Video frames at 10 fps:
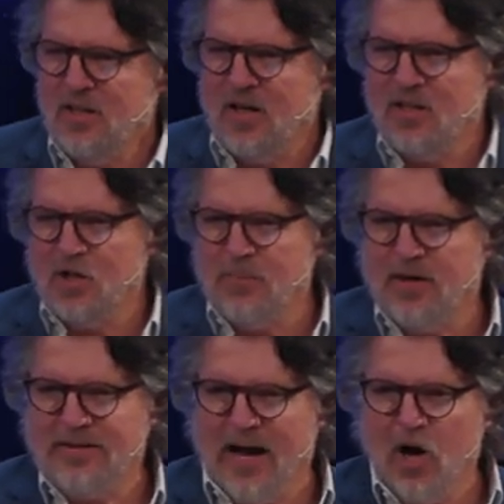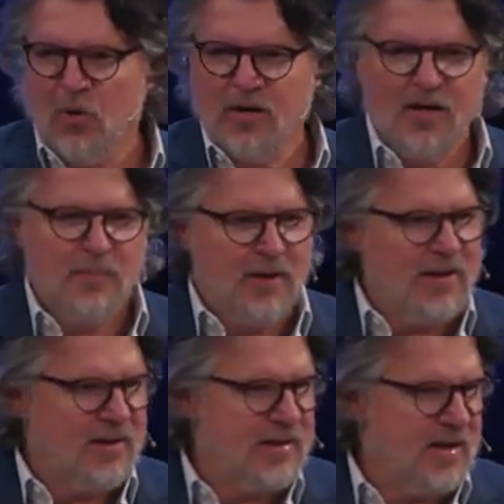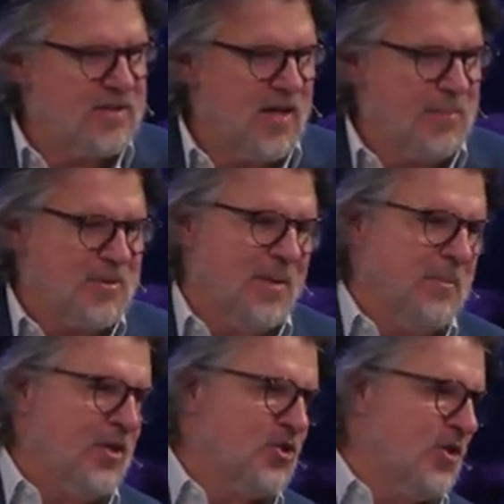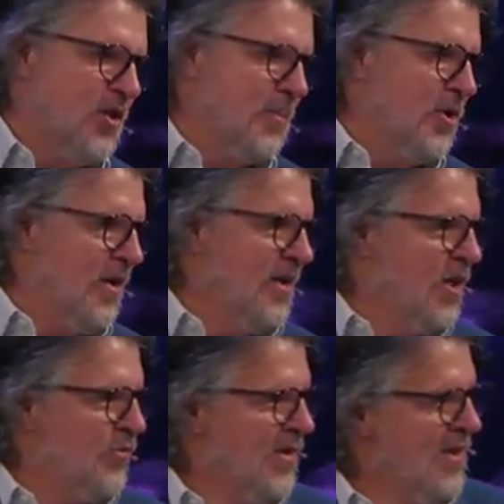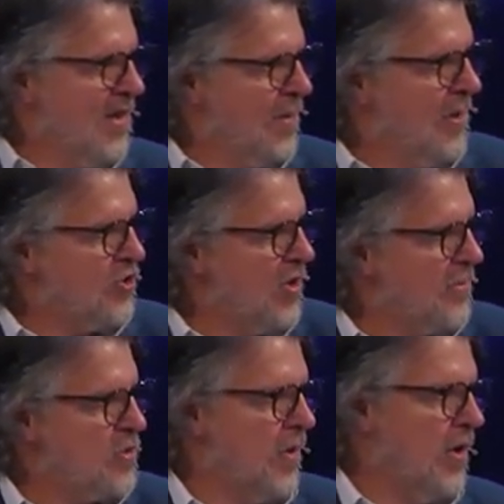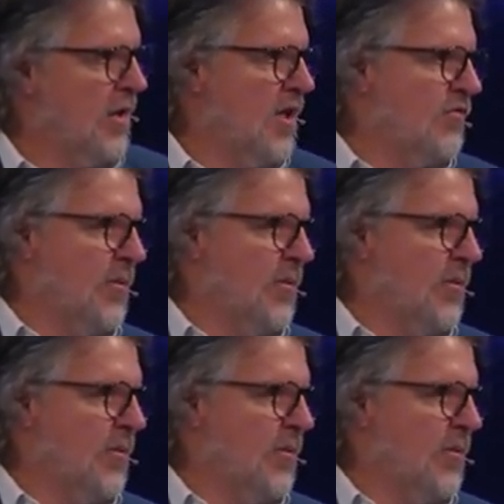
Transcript: a little bit of doubt. Anybody get that at times? I'm not sure I'm good enough. I'm not sure I'm smart enough. I'm